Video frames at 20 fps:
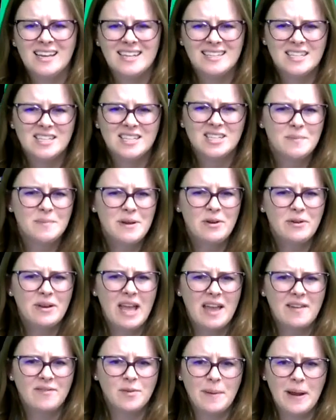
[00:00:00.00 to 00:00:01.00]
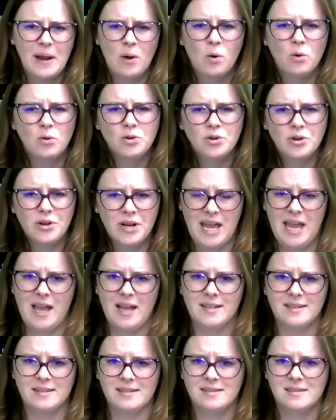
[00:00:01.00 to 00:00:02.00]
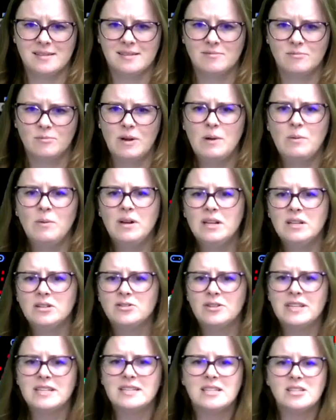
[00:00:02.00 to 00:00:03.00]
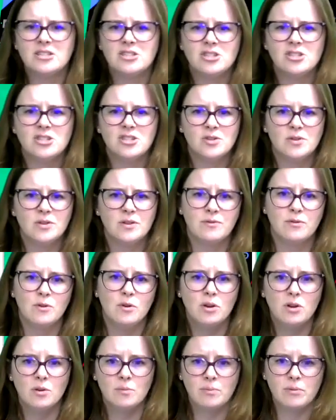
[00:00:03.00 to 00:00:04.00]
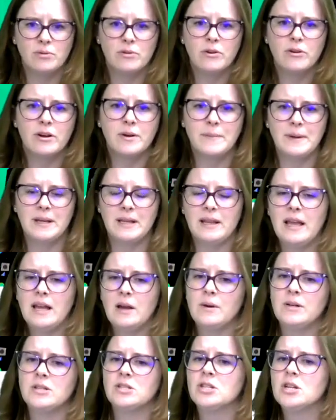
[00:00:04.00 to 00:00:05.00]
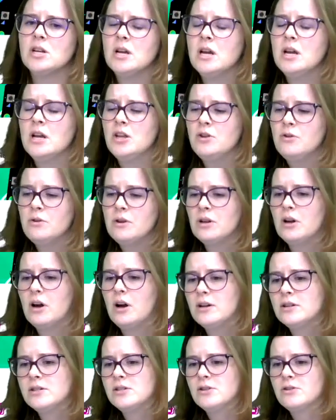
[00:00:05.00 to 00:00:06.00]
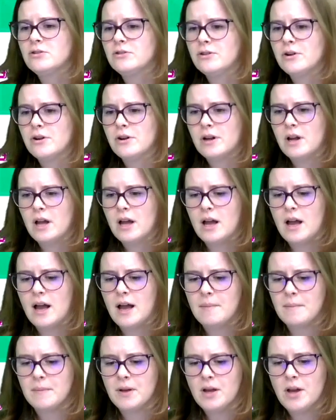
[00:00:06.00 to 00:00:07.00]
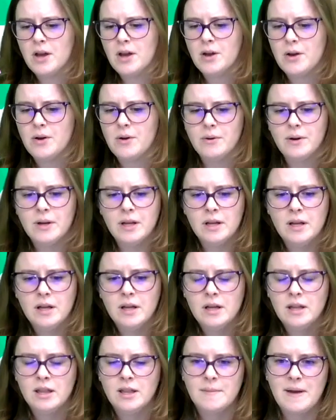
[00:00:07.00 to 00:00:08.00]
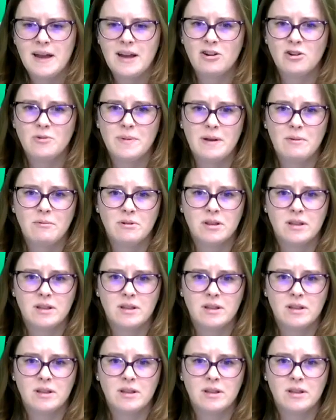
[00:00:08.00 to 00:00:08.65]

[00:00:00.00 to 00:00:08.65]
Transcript: this going to be okay for my older kids? We want to transition to a full programming language. You can also code the microbit with